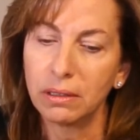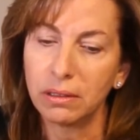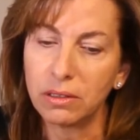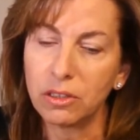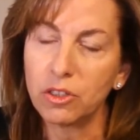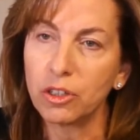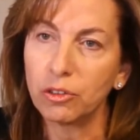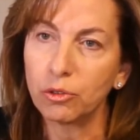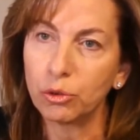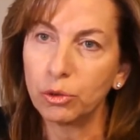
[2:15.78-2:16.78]

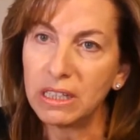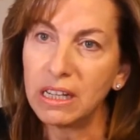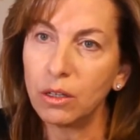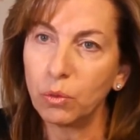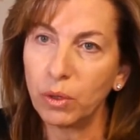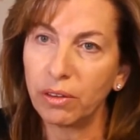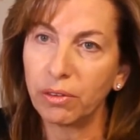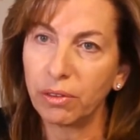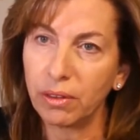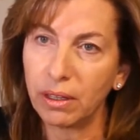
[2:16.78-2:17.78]
decision to deal
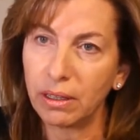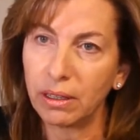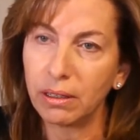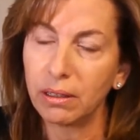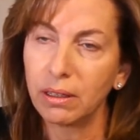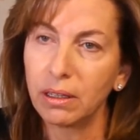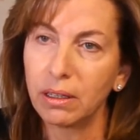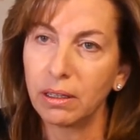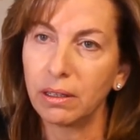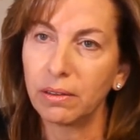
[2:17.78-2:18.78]
with
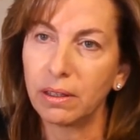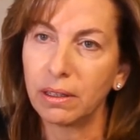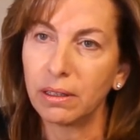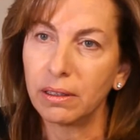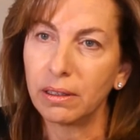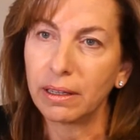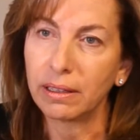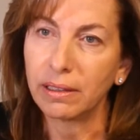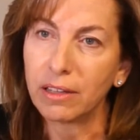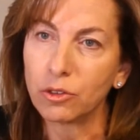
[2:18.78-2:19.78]
a
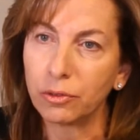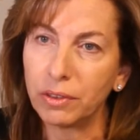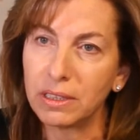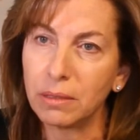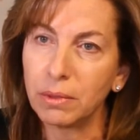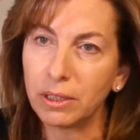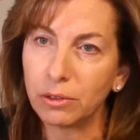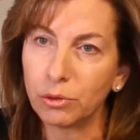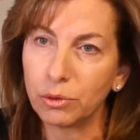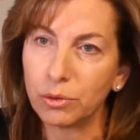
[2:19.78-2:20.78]
catastrophe similar
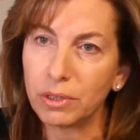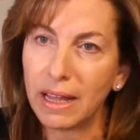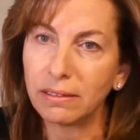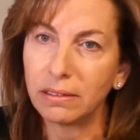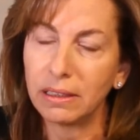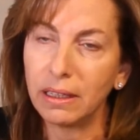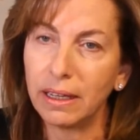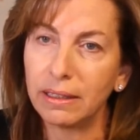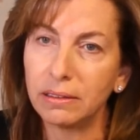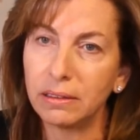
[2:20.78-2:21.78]
to Sandy
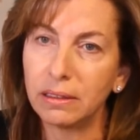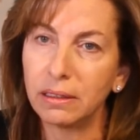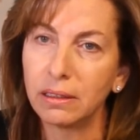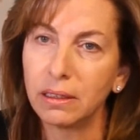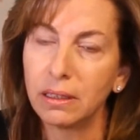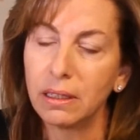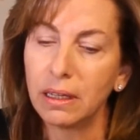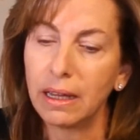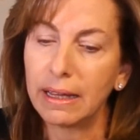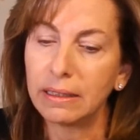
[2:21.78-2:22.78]

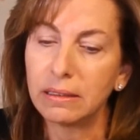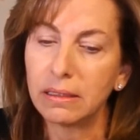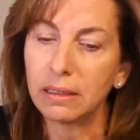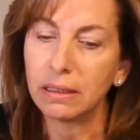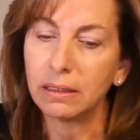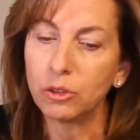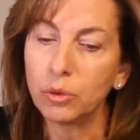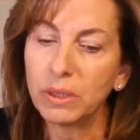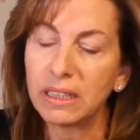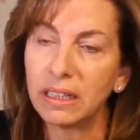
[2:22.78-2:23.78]
and
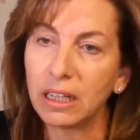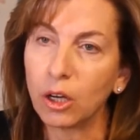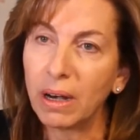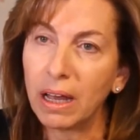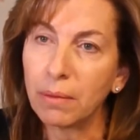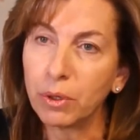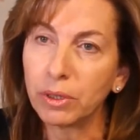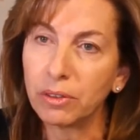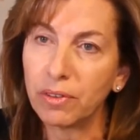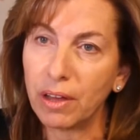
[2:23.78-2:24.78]
do it in a
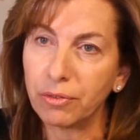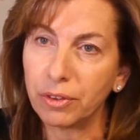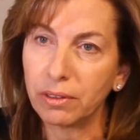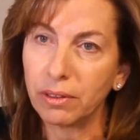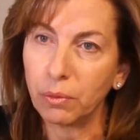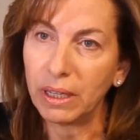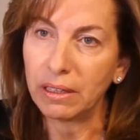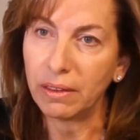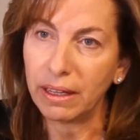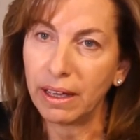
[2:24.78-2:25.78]
collaborative effort the
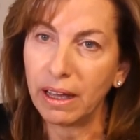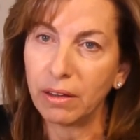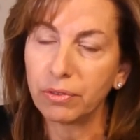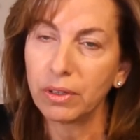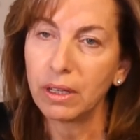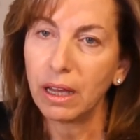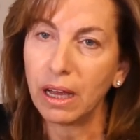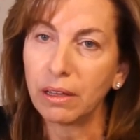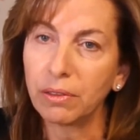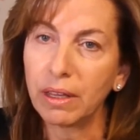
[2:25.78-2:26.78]
way they have,
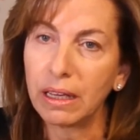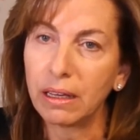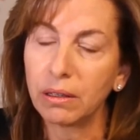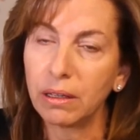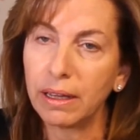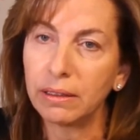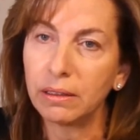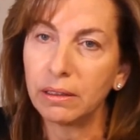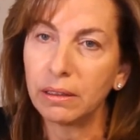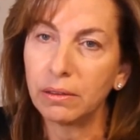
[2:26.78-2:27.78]
I think,
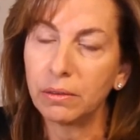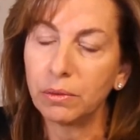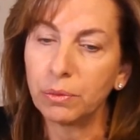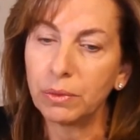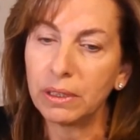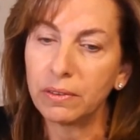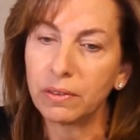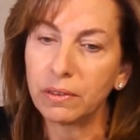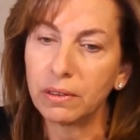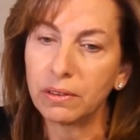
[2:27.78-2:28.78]
and
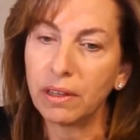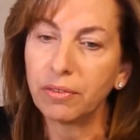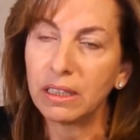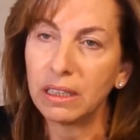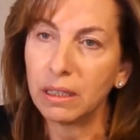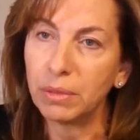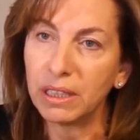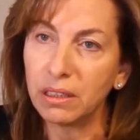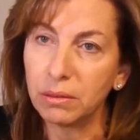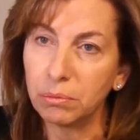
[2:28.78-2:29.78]
is definitely a
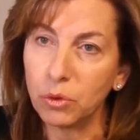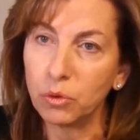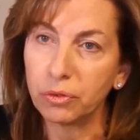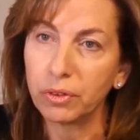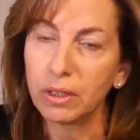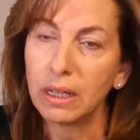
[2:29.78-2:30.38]
big move.